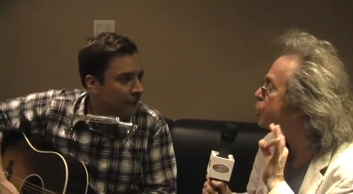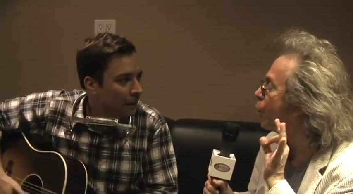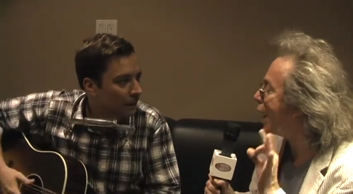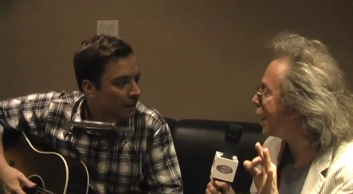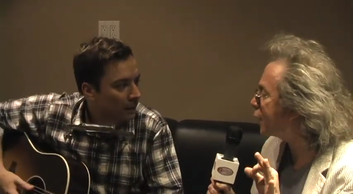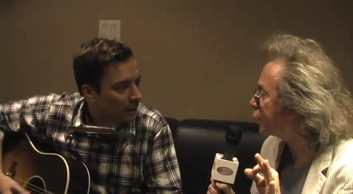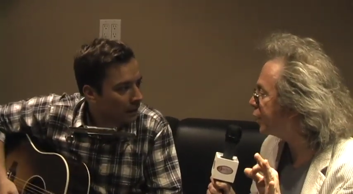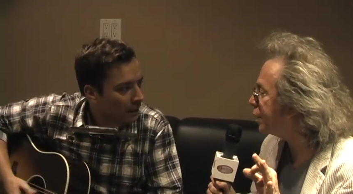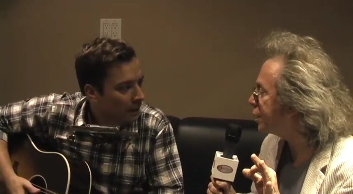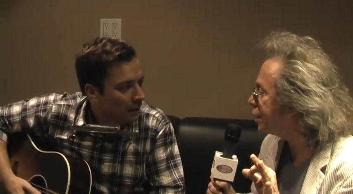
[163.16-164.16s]
Speaker 1: so
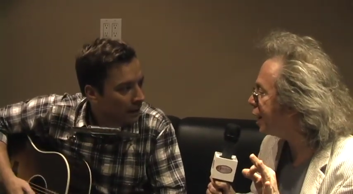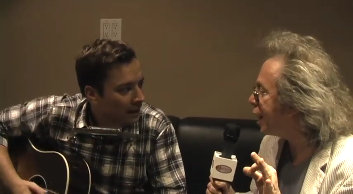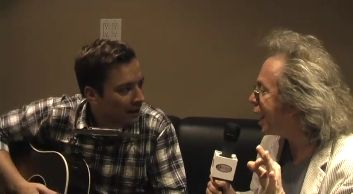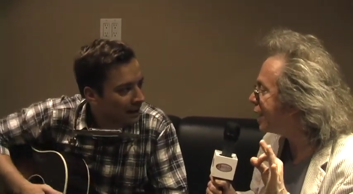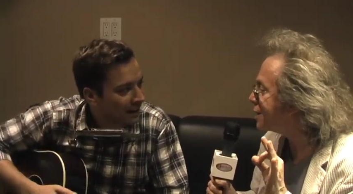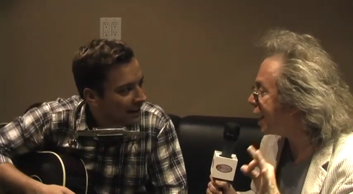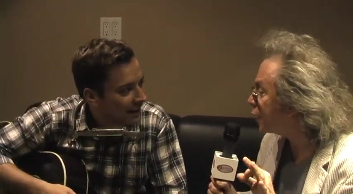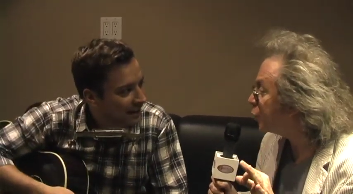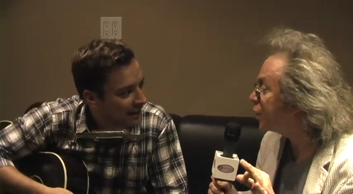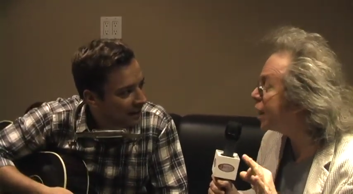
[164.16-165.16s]
accurate, as
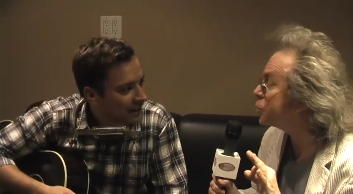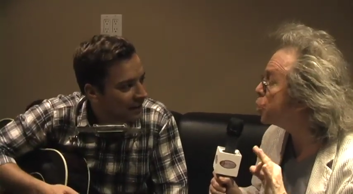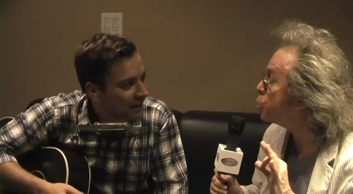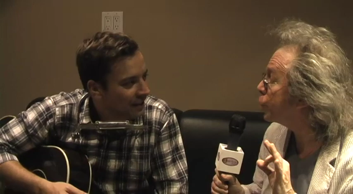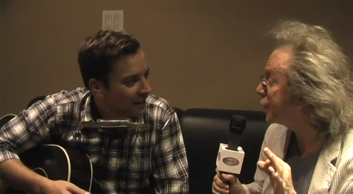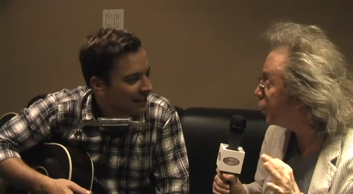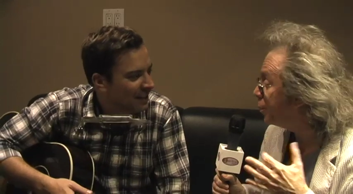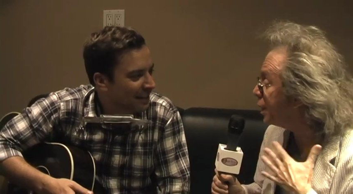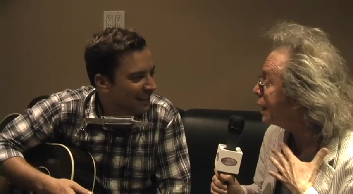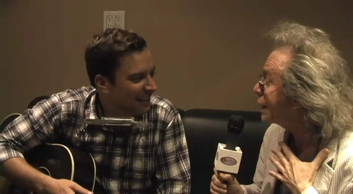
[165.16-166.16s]
accurate as your
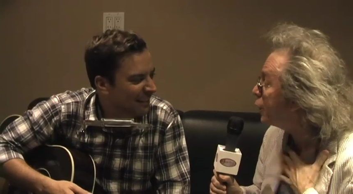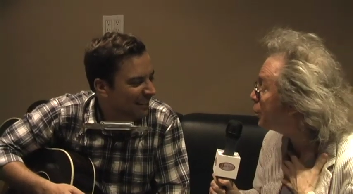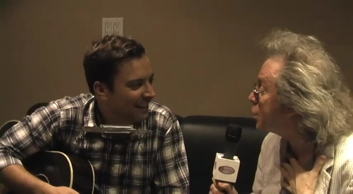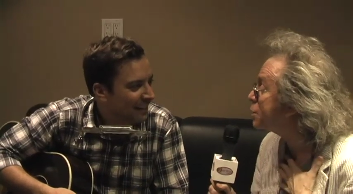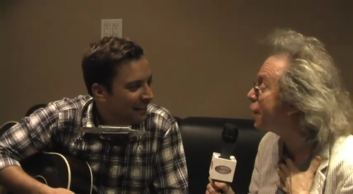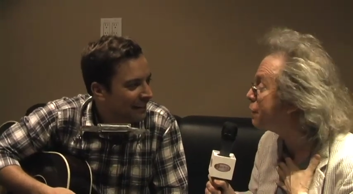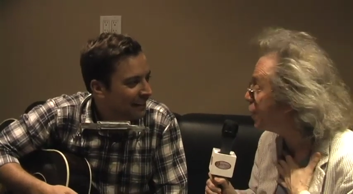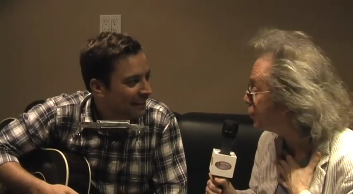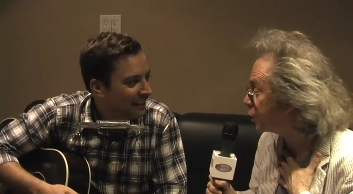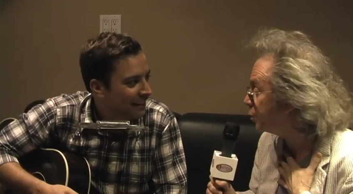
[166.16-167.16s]
Gilbert. Gilbert is my
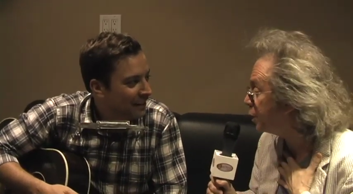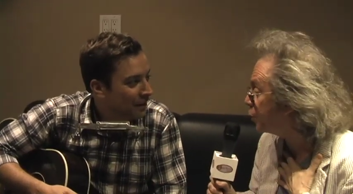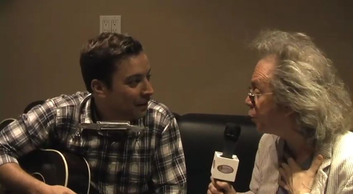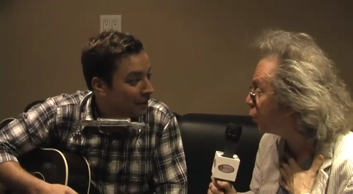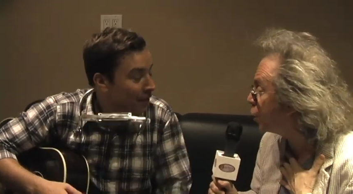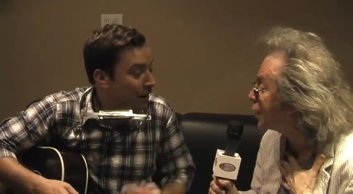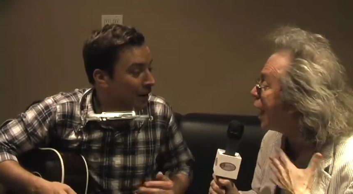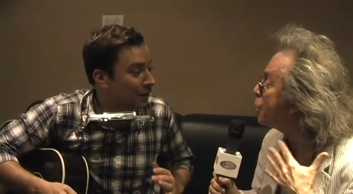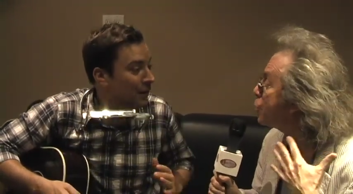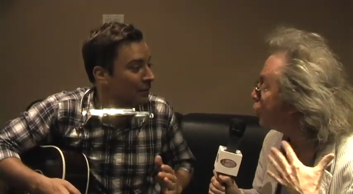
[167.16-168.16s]
favorite comedian in the world.
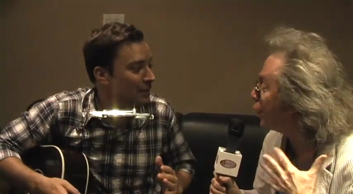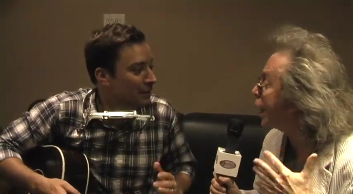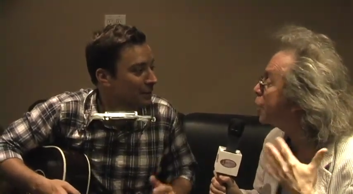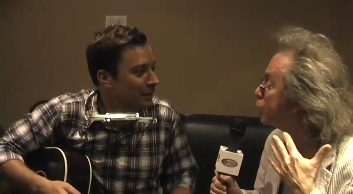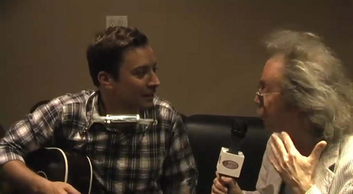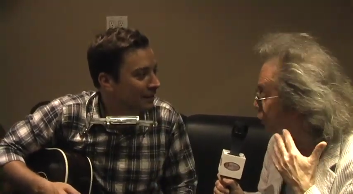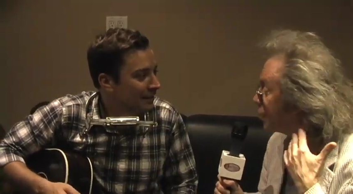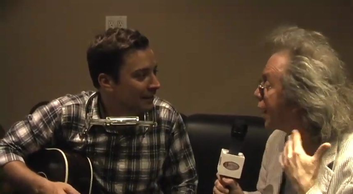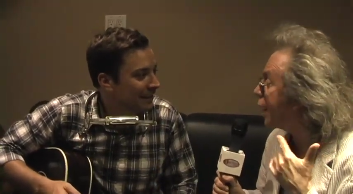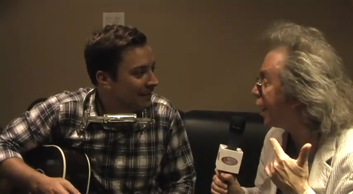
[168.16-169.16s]
I thought I closed
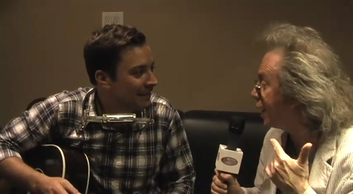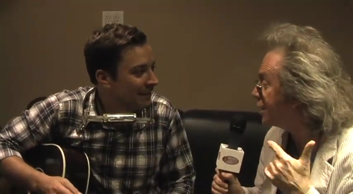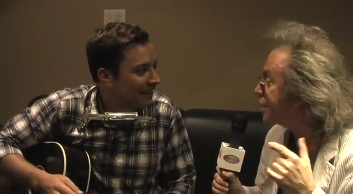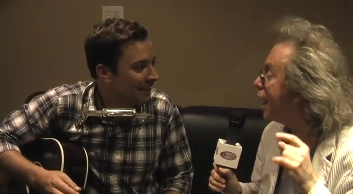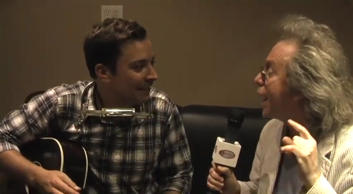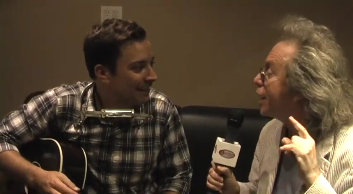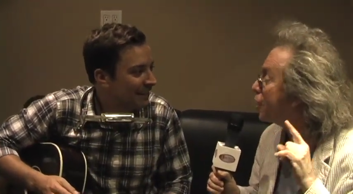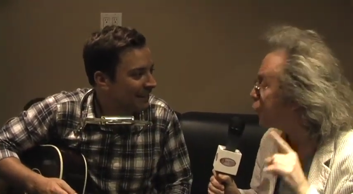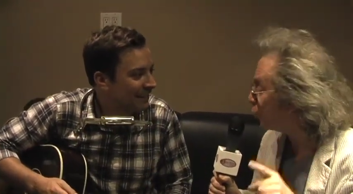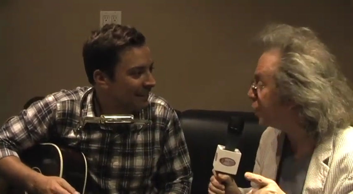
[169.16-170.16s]
my eyes and I
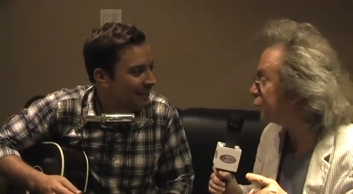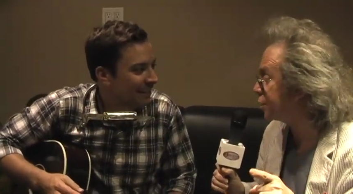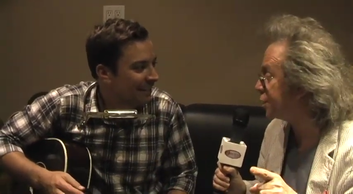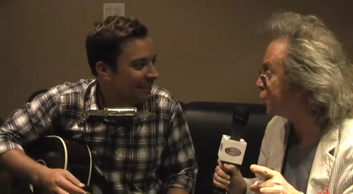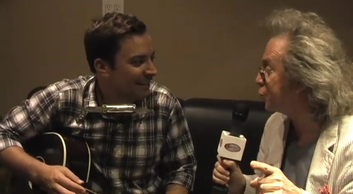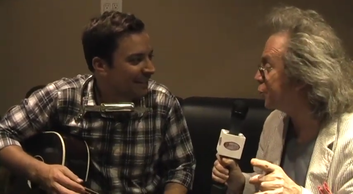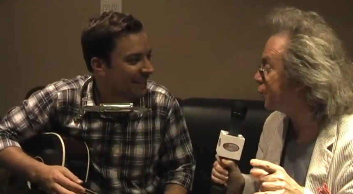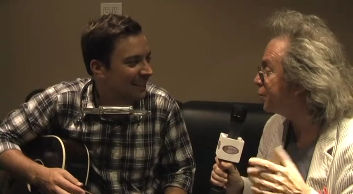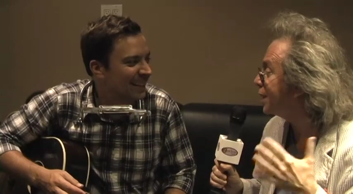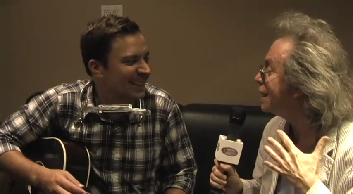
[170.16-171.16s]
thought he was in the
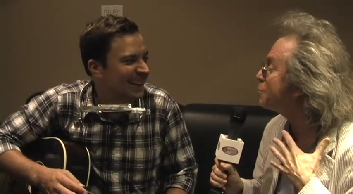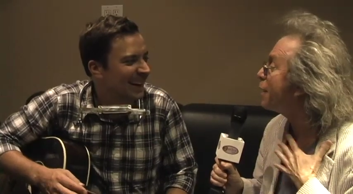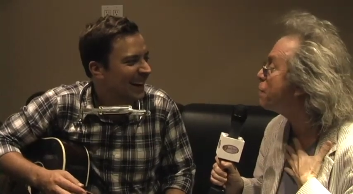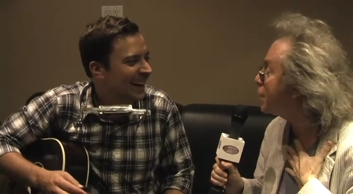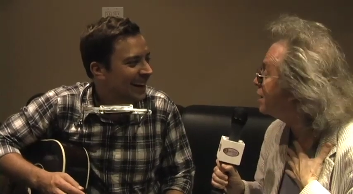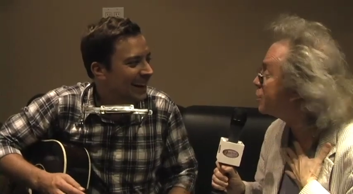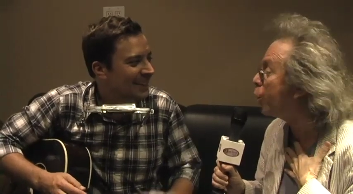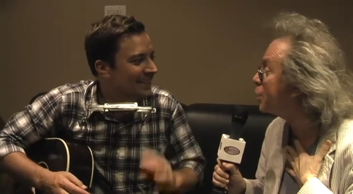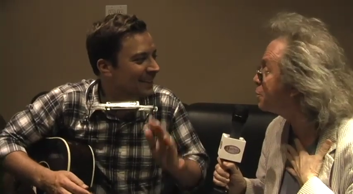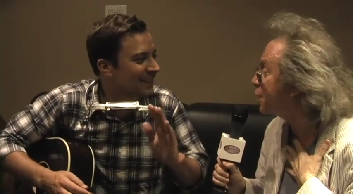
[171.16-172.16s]
room. He's my. he's
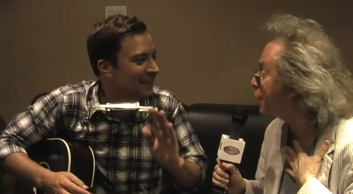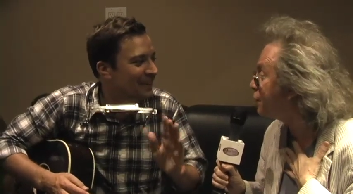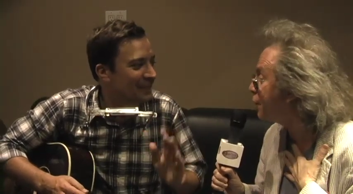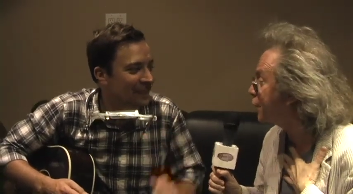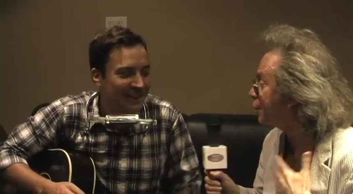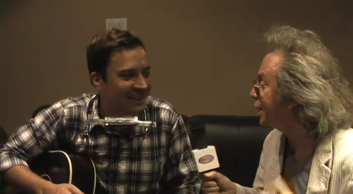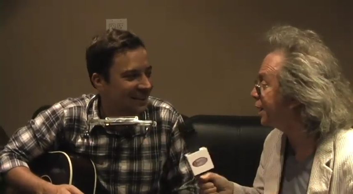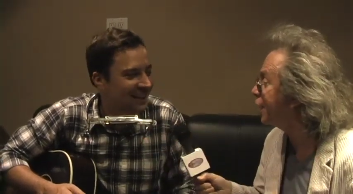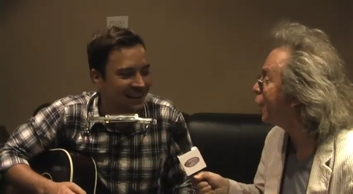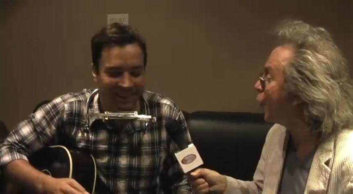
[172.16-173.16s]
always been my favorite comedian. Say
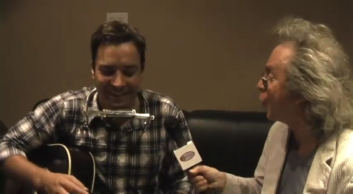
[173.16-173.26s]
that.